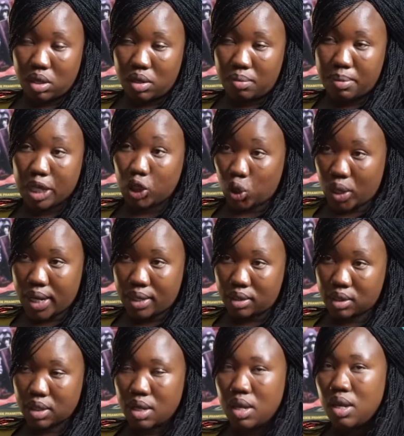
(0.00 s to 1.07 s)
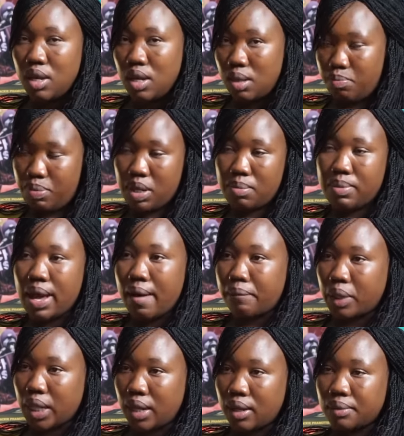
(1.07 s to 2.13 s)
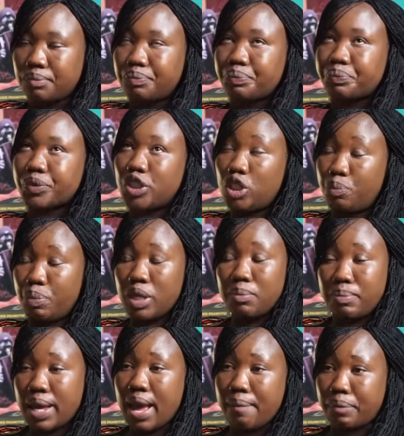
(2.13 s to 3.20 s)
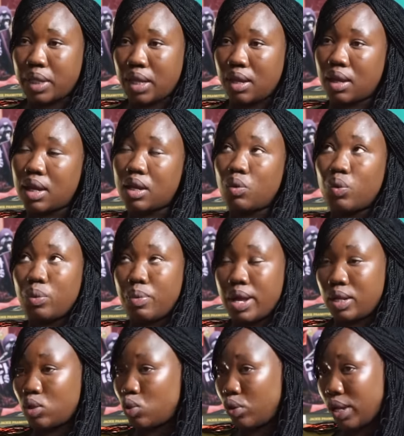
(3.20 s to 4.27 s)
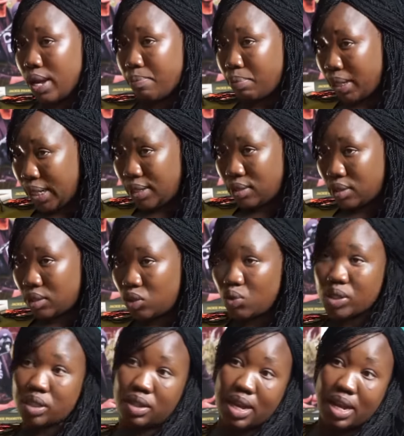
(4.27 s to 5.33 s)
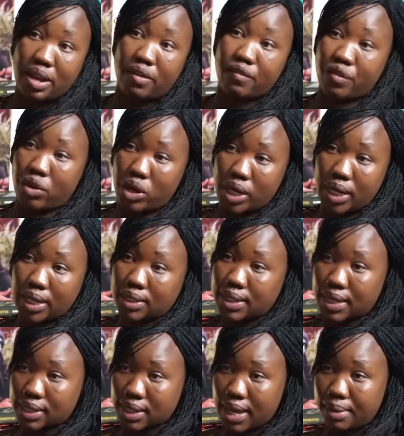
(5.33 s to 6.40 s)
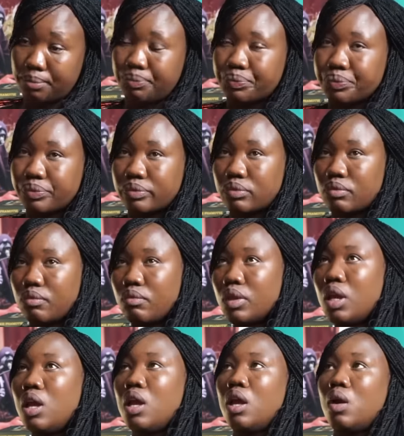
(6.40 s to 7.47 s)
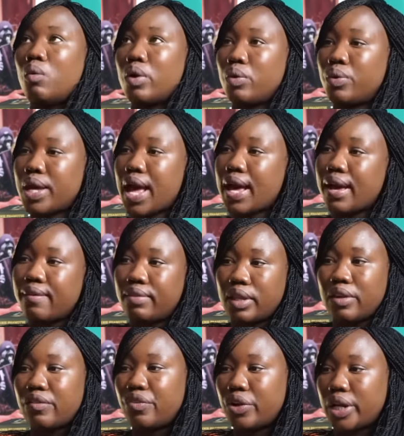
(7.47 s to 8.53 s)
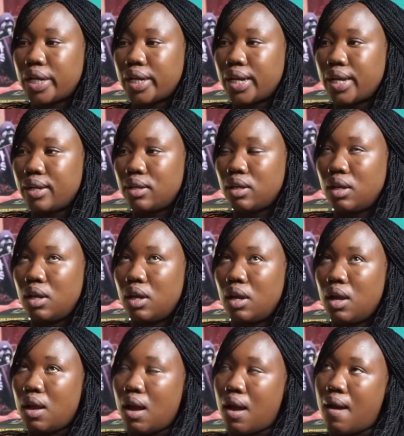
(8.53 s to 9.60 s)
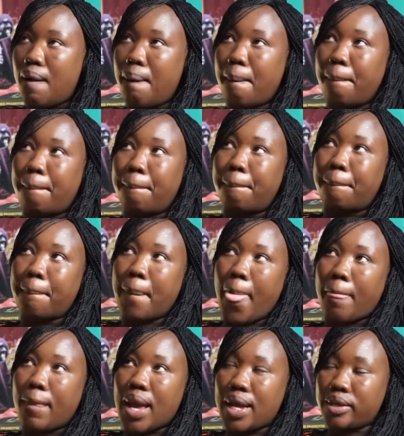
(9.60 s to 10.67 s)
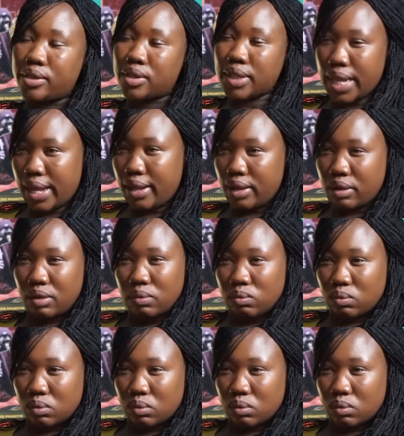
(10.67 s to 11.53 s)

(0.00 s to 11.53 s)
McDonald's. Picked me up there. She picked me up there, and then we went to her place. She was staying in Ferret Lane that time. When we arrived in Ferret Lane, I stayed.